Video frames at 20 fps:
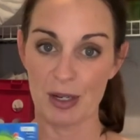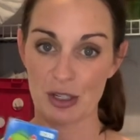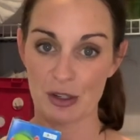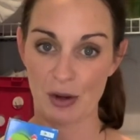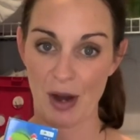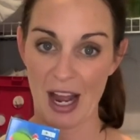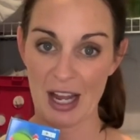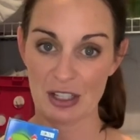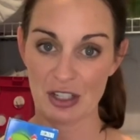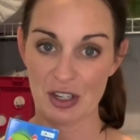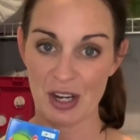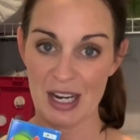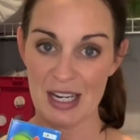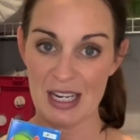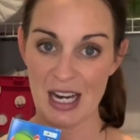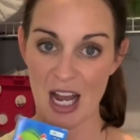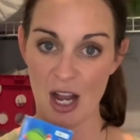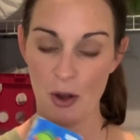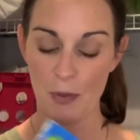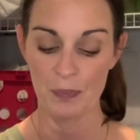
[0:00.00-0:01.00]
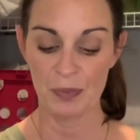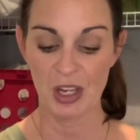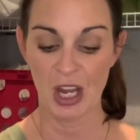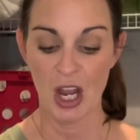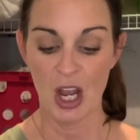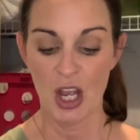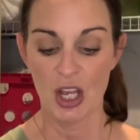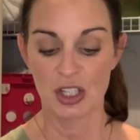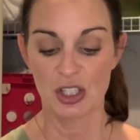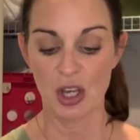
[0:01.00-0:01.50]
trashed right now.
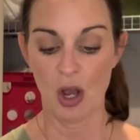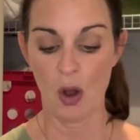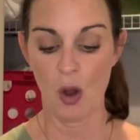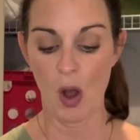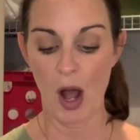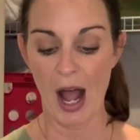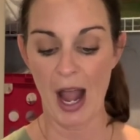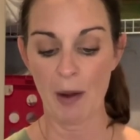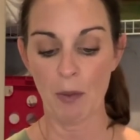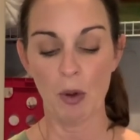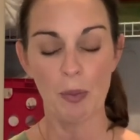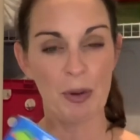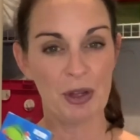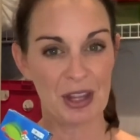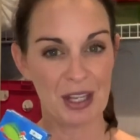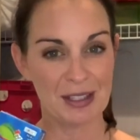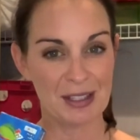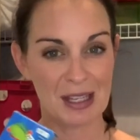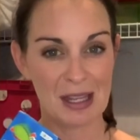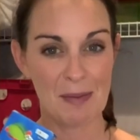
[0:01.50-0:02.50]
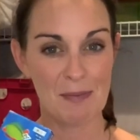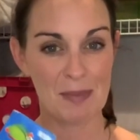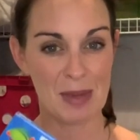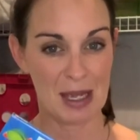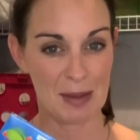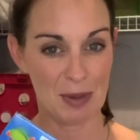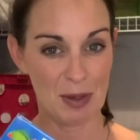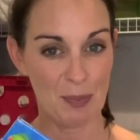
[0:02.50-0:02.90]
So I will put this in the maybe